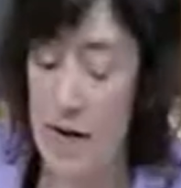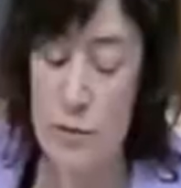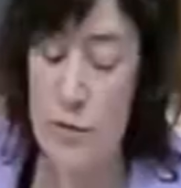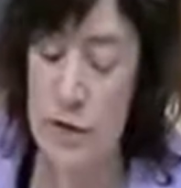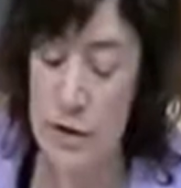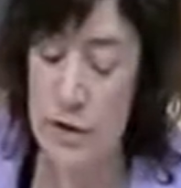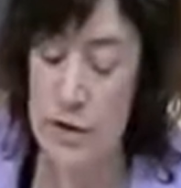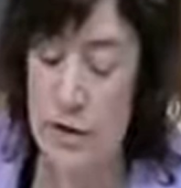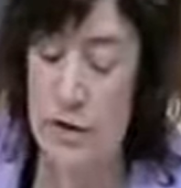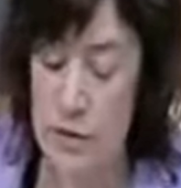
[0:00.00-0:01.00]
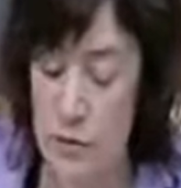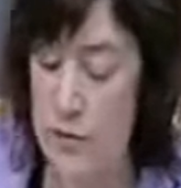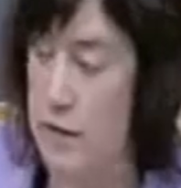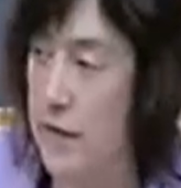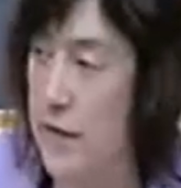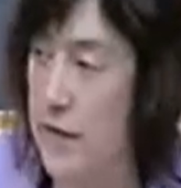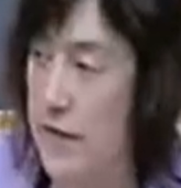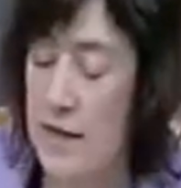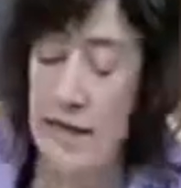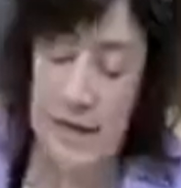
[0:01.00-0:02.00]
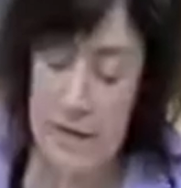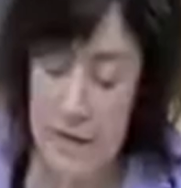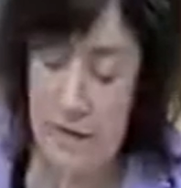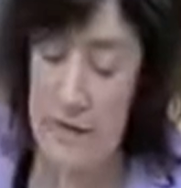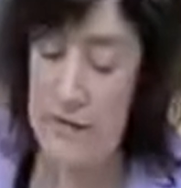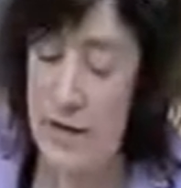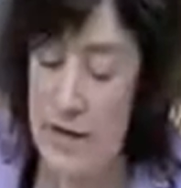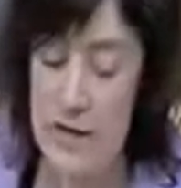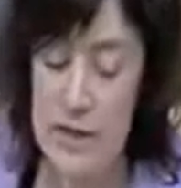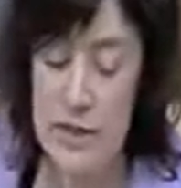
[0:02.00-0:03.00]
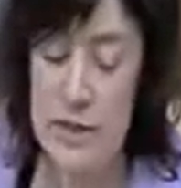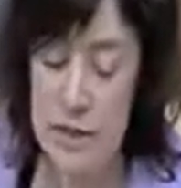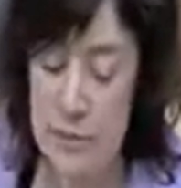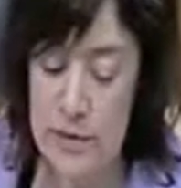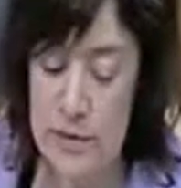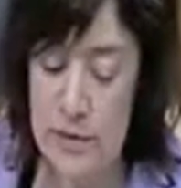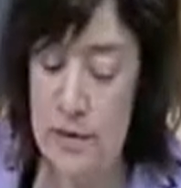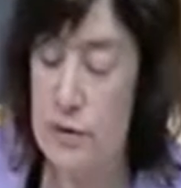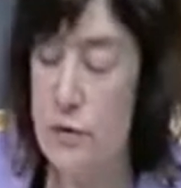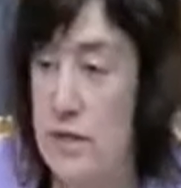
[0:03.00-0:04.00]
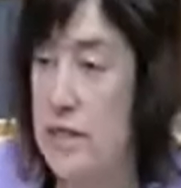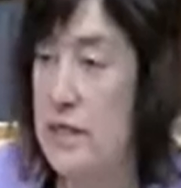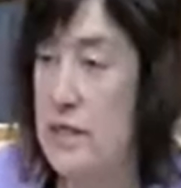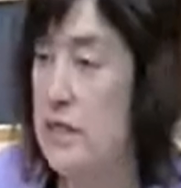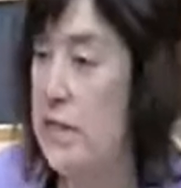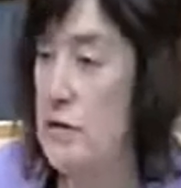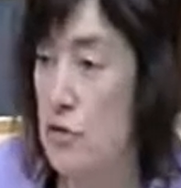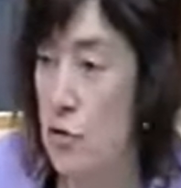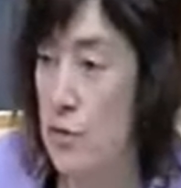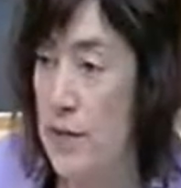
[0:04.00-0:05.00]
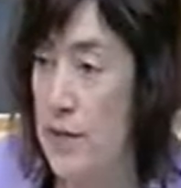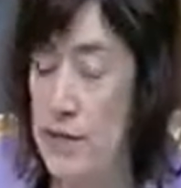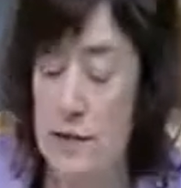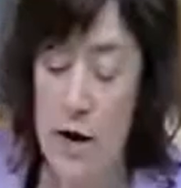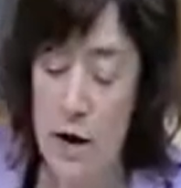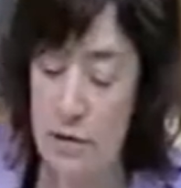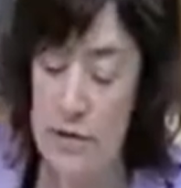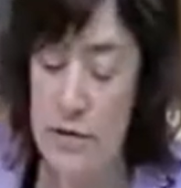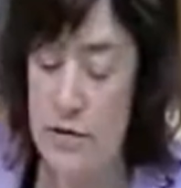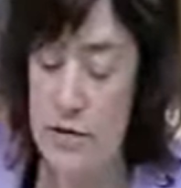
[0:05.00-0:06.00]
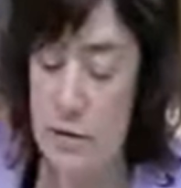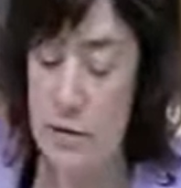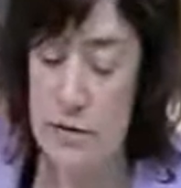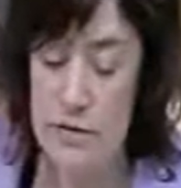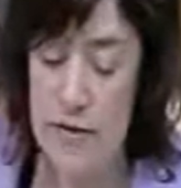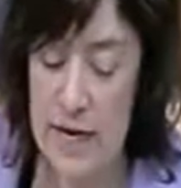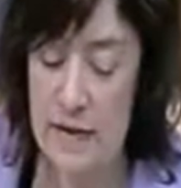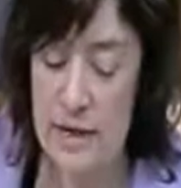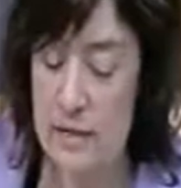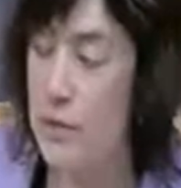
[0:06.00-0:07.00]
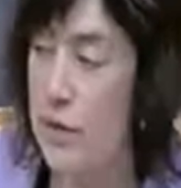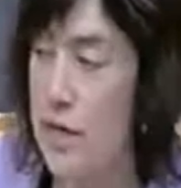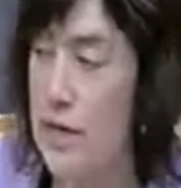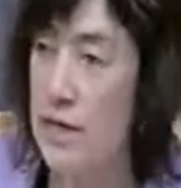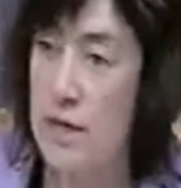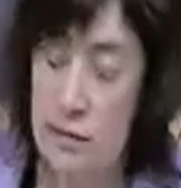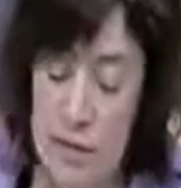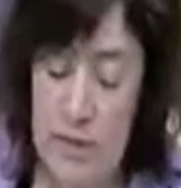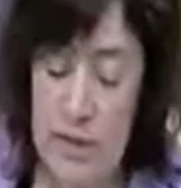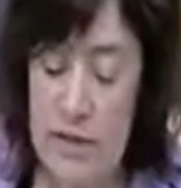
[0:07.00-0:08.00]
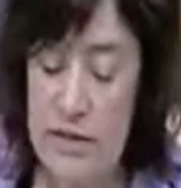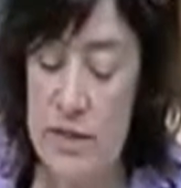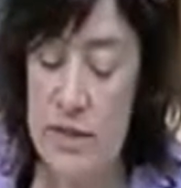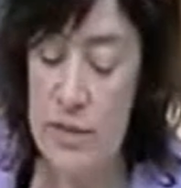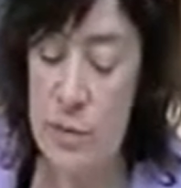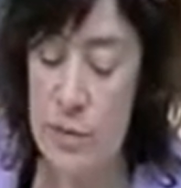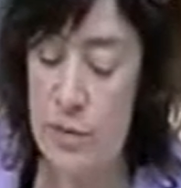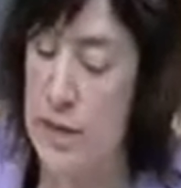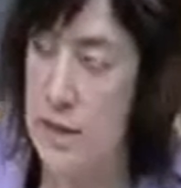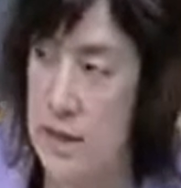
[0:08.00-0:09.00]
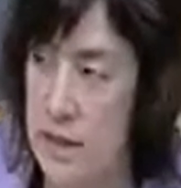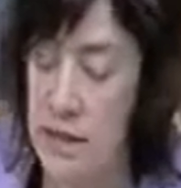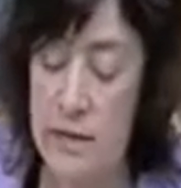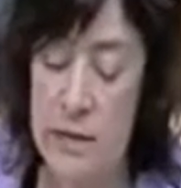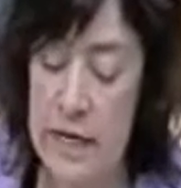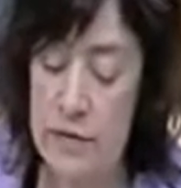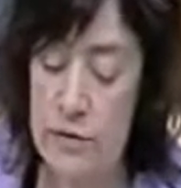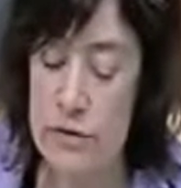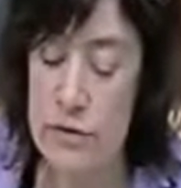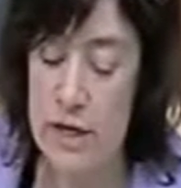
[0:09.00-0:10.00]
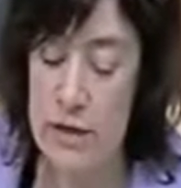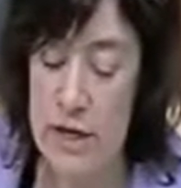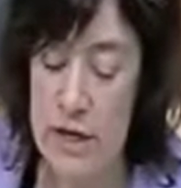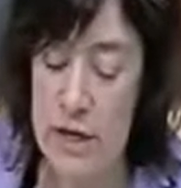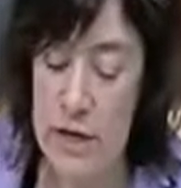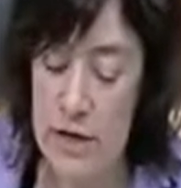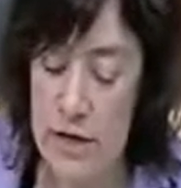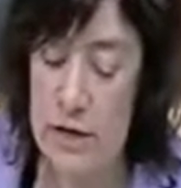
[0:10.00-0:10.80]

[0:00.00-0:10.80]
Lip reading: and we argued our corner. And given the fact that it was dumped as soon as it did its job to harvest Green voters for the SNP, we believe it said more about a cynical electoral strategy than a